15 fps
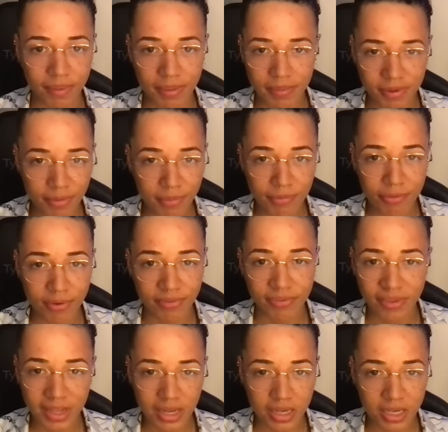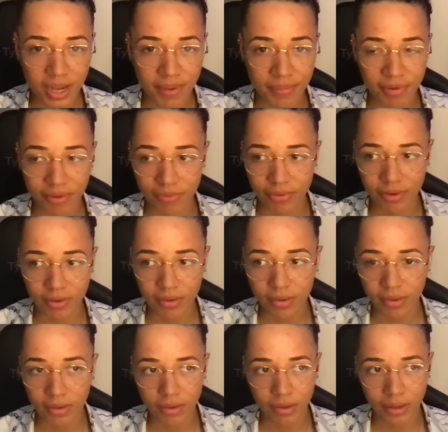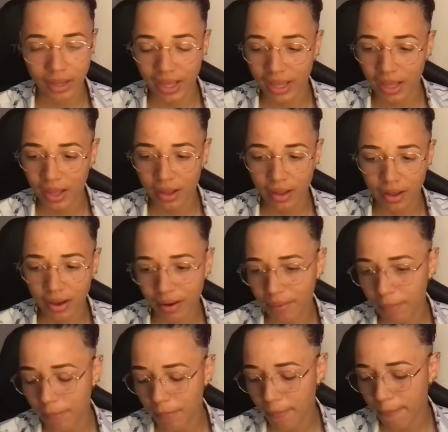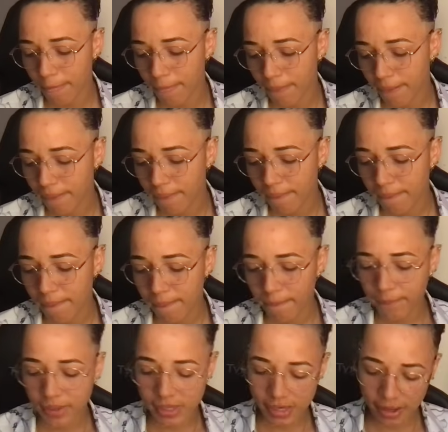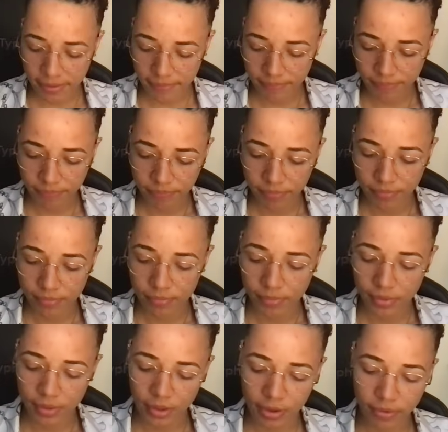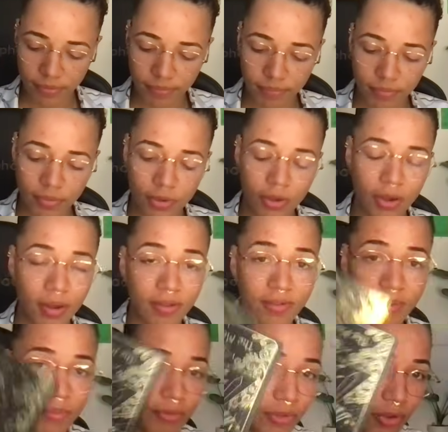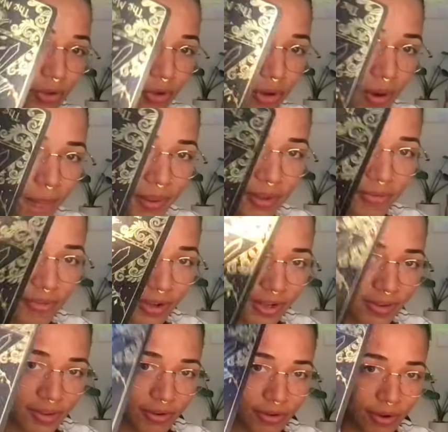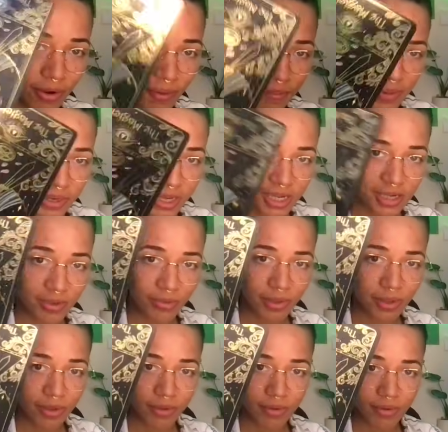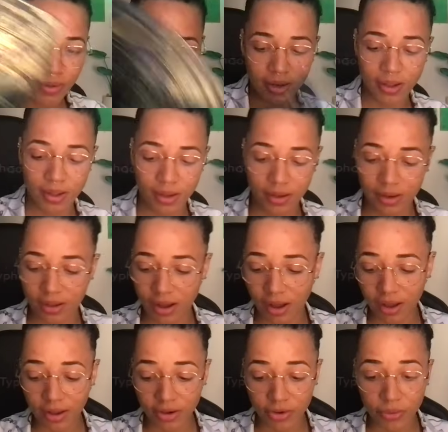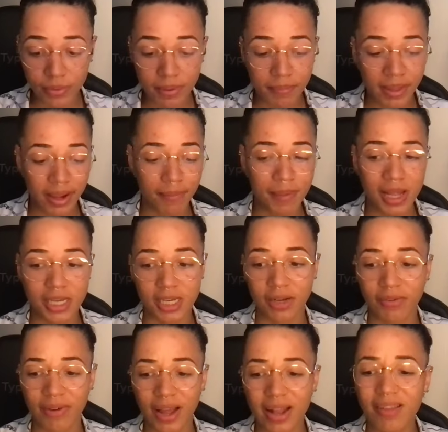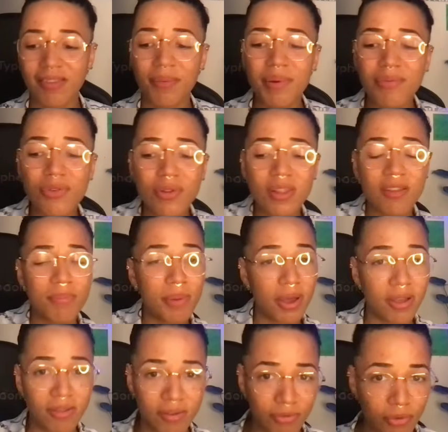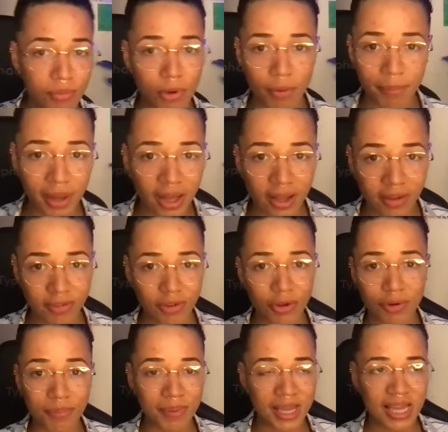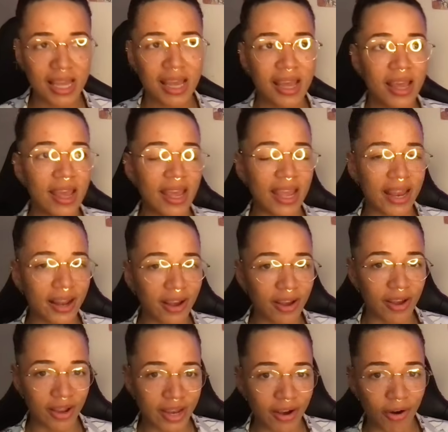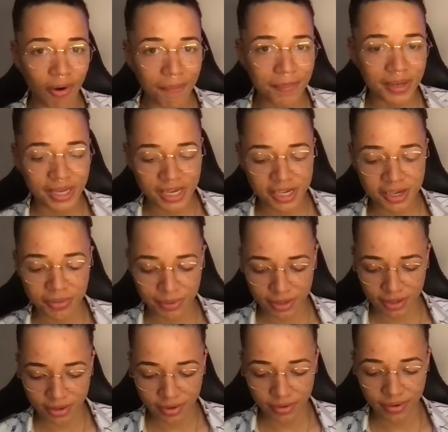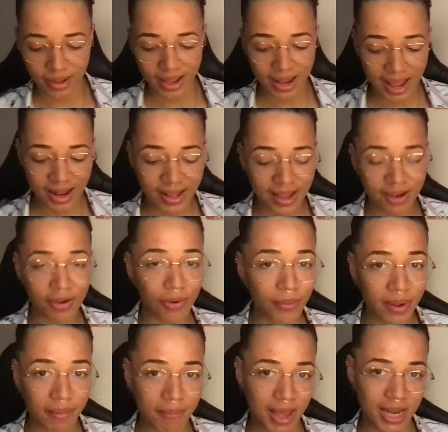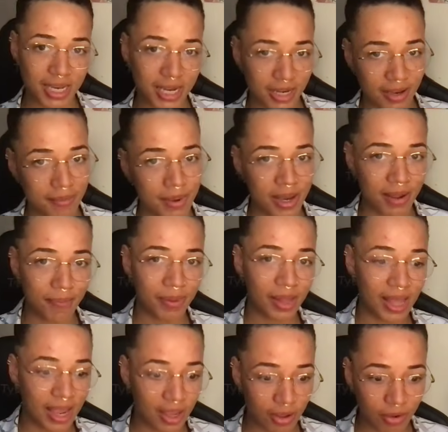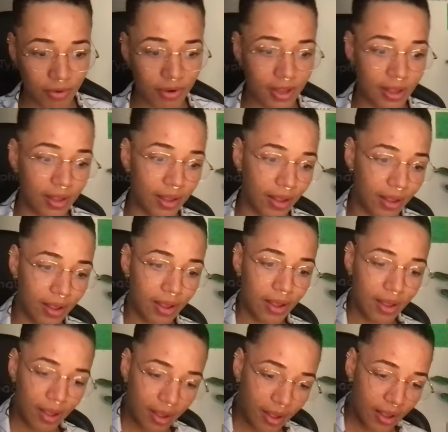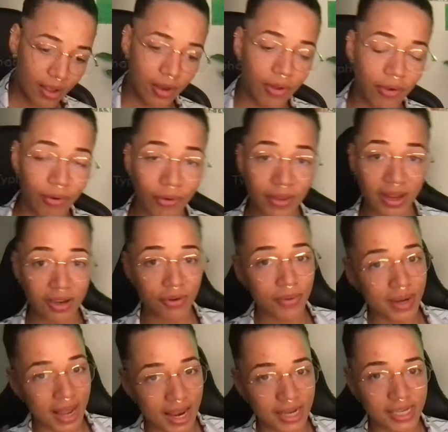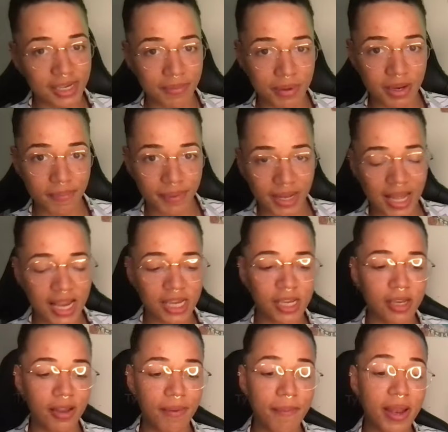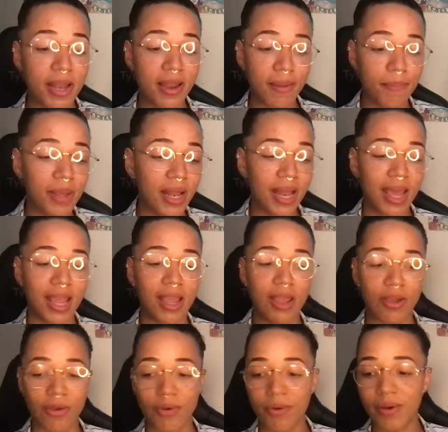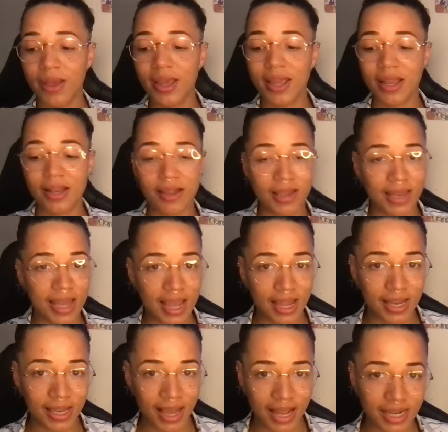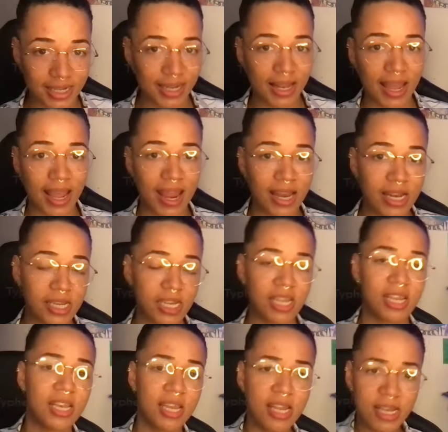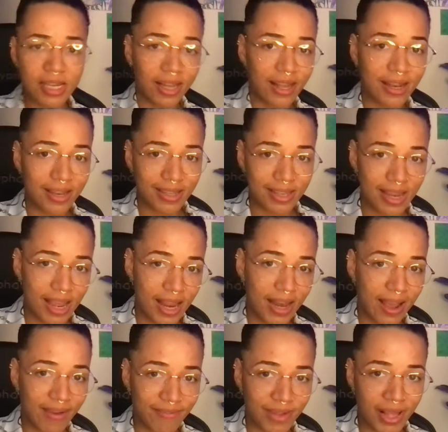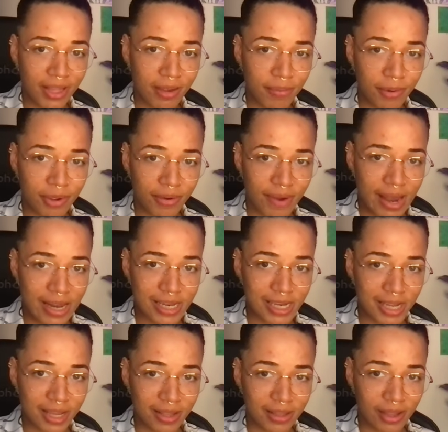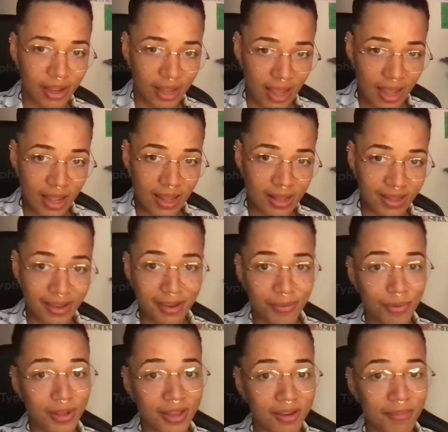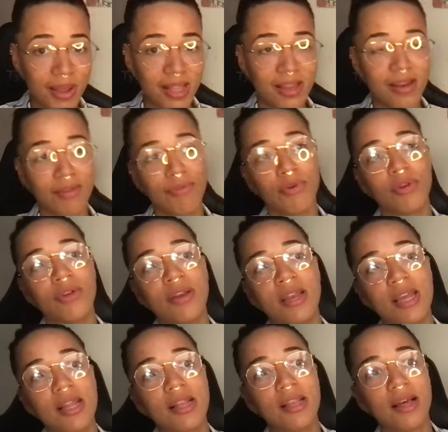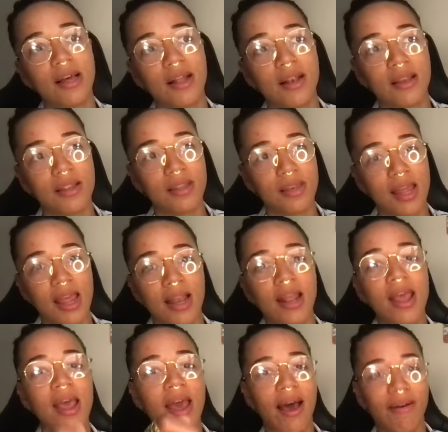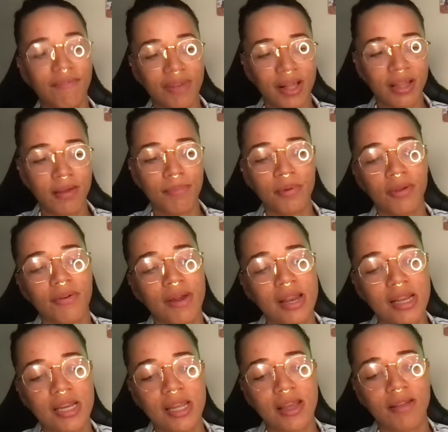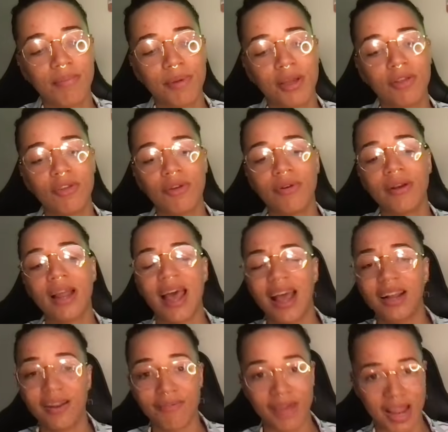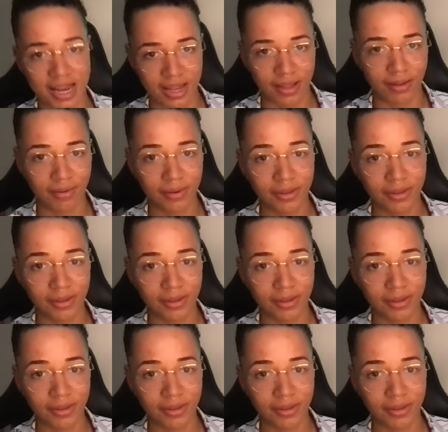Maybe some of you have seen shapeshifters, okay? Um, but yeah, you know, you got some of you, you got motherfuckers that are in competition with you that are are doing black magic, right? Some of you, this person from your past could be in a in a competition with you, and they're doing magic to manipulate you to you know, or they're doing energy manipulation to manipulate you into staying attached to their energy. You need to understand how valuable your energy is, okay? This is what this message is for. You need to understand how valuable your energy is because you're an activator.